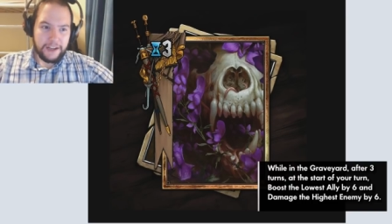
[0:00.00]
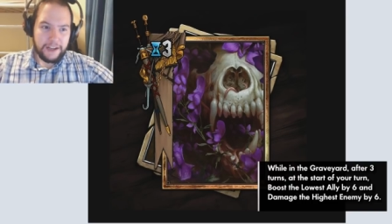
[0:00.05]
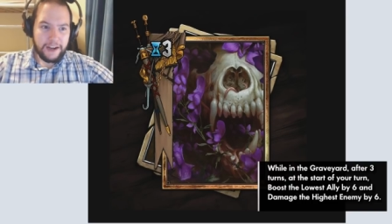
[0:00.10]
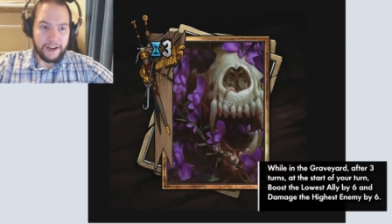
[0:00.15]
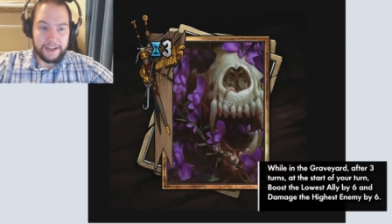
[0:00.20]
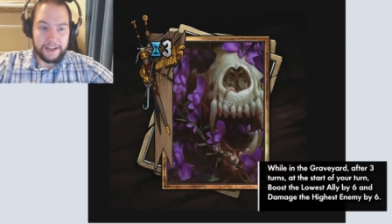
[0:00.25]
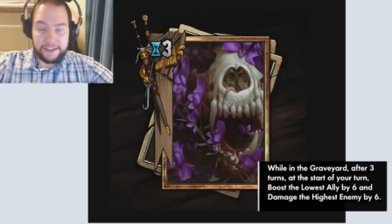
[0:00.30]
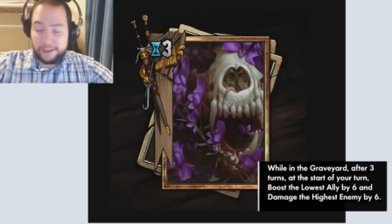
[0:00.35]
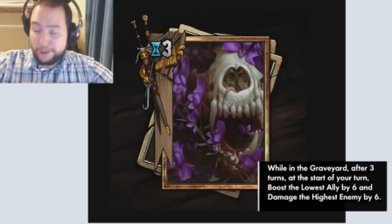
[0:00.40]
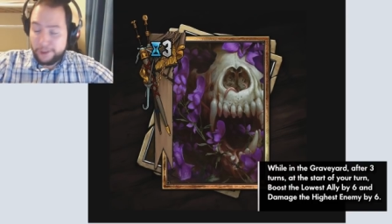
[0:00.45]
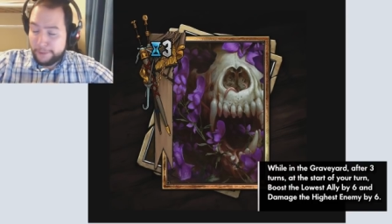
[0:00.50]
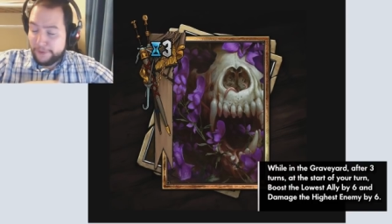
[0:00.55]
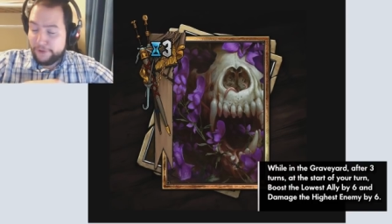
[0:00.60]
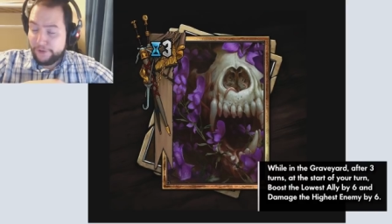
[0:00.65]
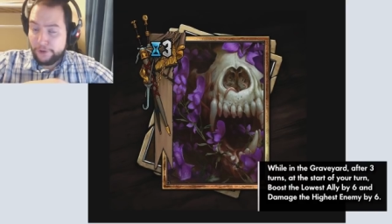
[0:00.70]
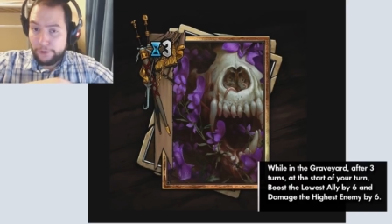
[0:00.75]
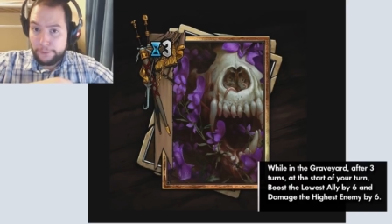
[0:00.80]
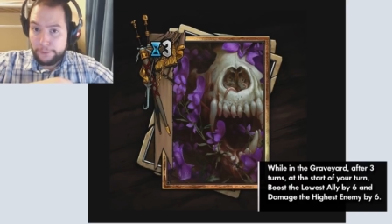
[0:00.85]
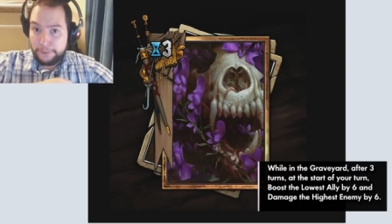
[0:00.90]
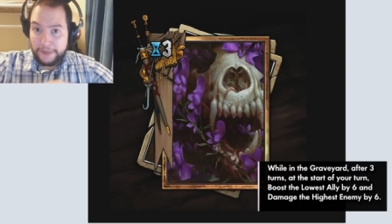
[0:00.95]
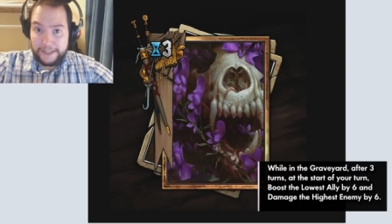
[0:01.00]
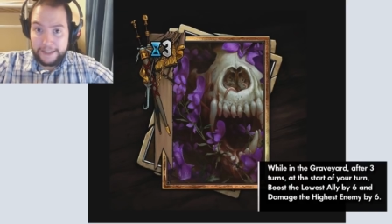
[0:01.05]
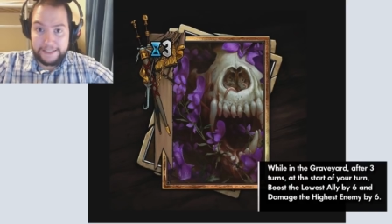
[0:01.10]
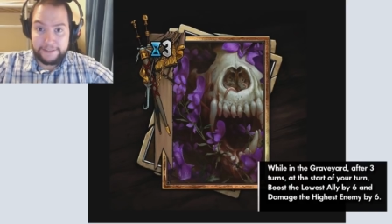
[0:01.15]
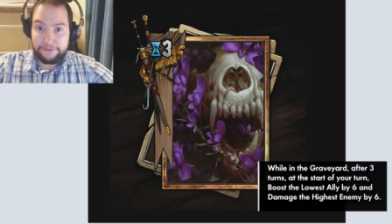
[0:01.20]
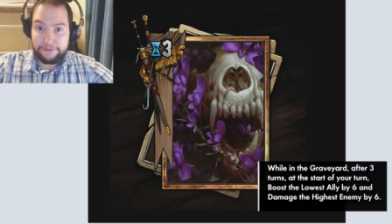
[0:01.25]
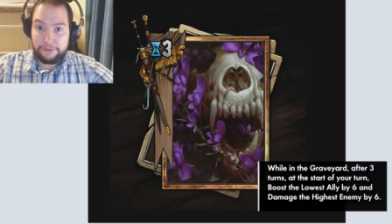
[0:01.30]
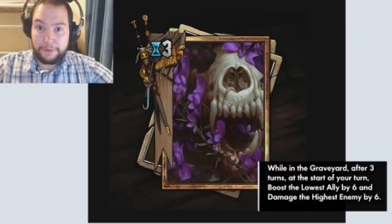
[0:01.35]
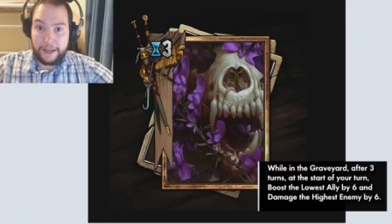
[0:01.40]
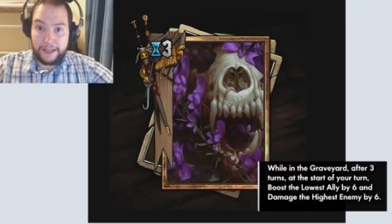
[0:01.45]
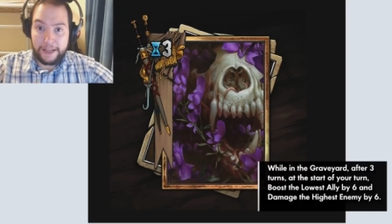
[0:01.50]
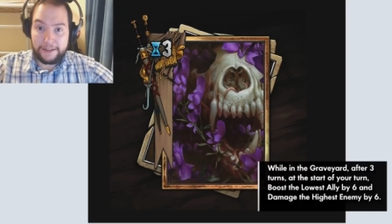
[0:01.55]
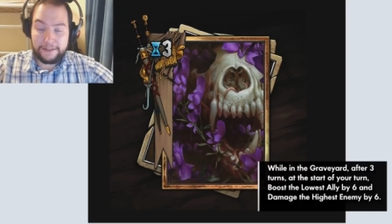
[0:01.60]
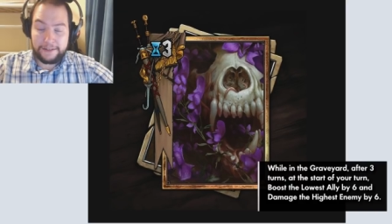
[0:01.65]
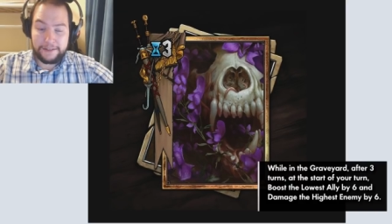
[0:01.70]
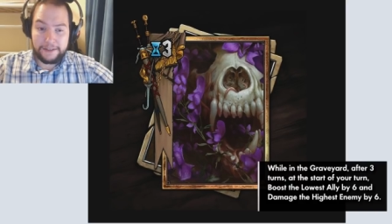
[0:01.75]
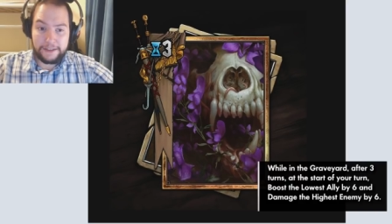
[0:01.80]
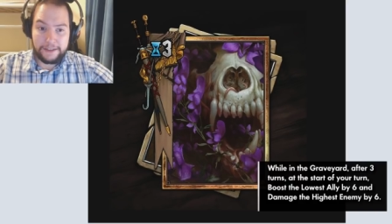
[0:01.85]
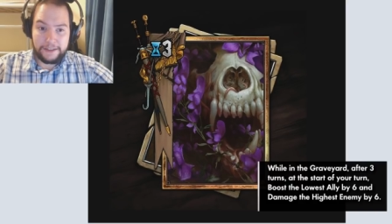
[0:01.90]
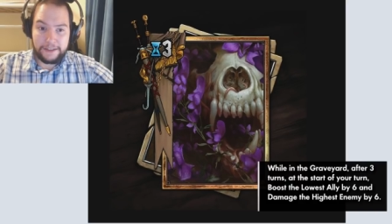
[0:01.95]
I assume if you place it from hand,
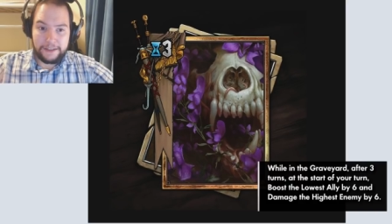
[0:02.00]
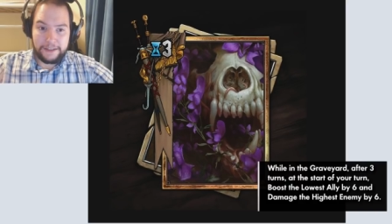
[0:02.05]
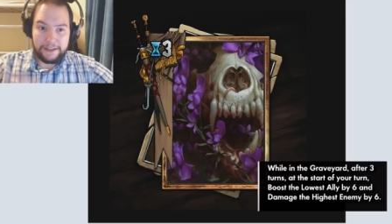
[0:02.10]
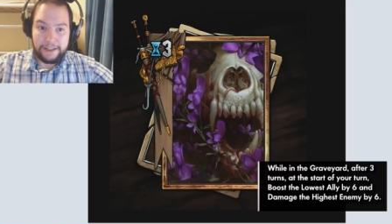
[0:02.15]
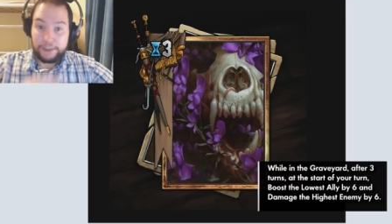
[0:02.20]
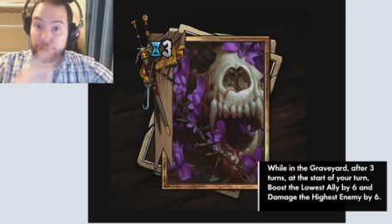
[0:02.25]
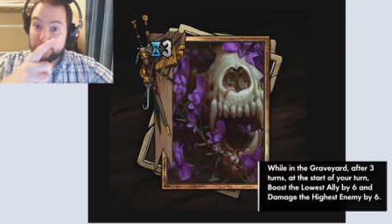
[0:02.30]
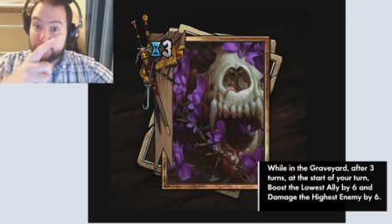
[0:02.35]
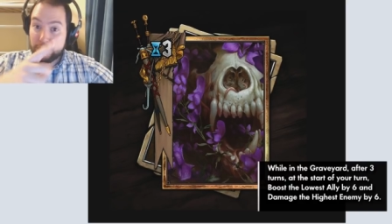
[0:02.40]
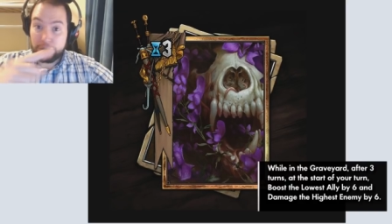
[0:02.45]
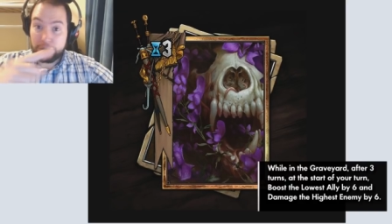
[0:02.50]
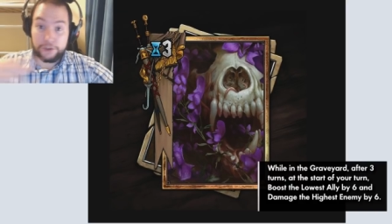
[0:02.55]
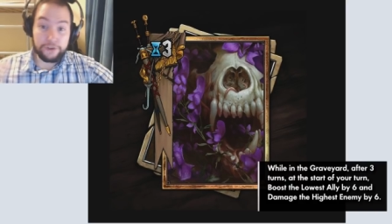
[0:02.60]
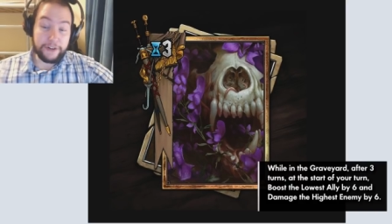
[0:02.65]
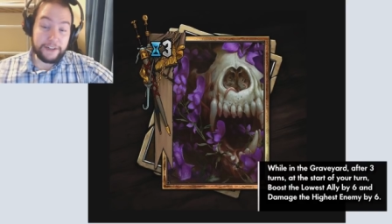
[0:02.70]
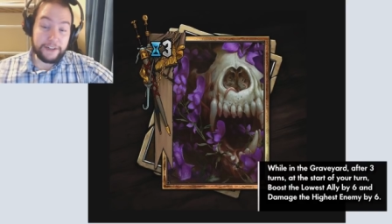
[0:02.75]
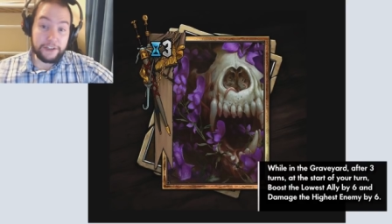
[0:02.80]
you just go straight